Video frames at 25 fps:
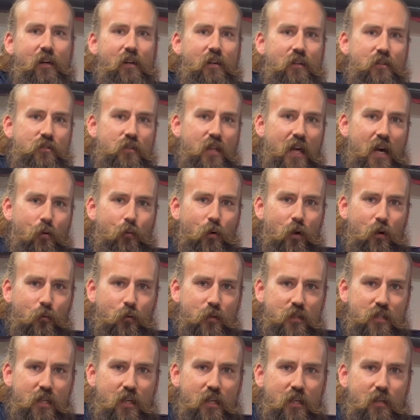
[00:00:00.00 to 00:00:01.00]
So that one
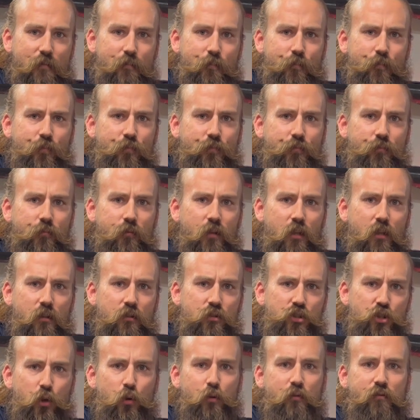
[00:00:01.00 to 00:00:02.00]
was in
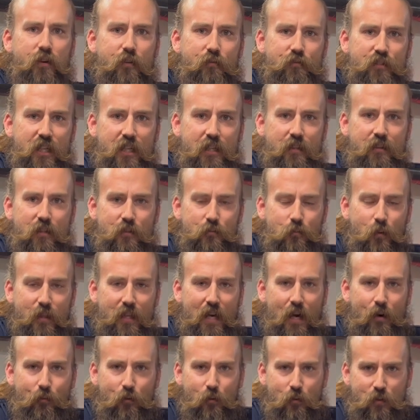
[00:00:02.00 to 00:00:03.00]
June 15th is when
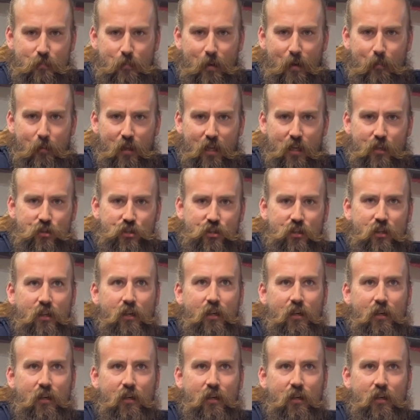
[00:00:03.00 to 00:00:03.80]
that one was published.